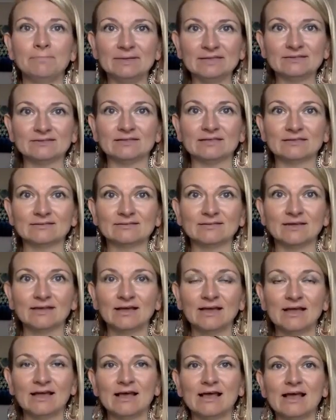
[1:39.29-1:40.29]
business.
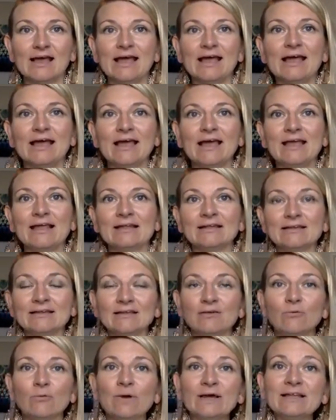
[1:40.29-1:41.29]
And
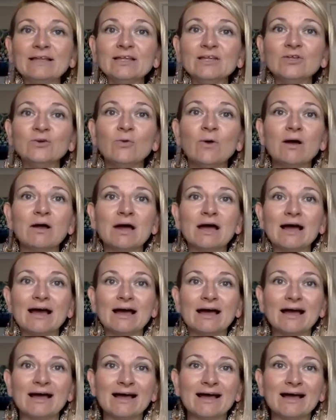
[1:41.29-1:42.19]
whether you are